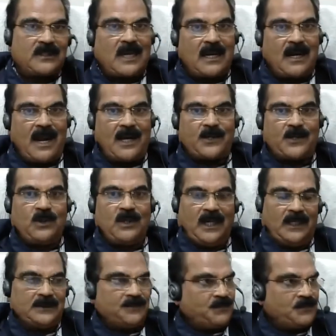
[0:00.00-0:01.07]
Kannada to
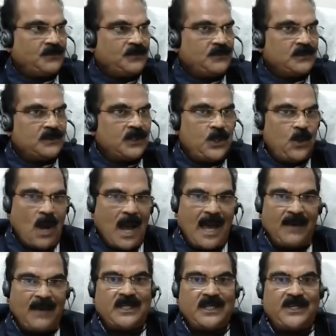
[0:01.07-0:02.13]
learn, you
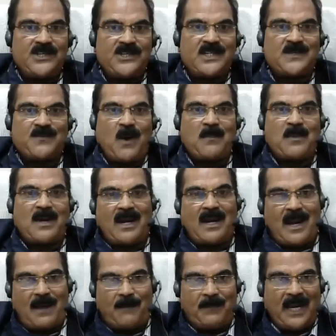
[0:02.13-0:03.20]
have the teachers from
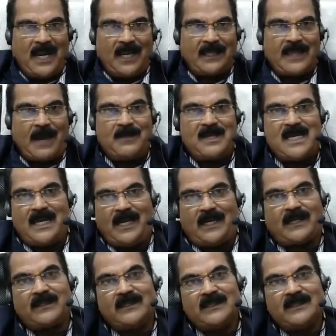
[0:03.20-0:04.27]
Kannada bring them here.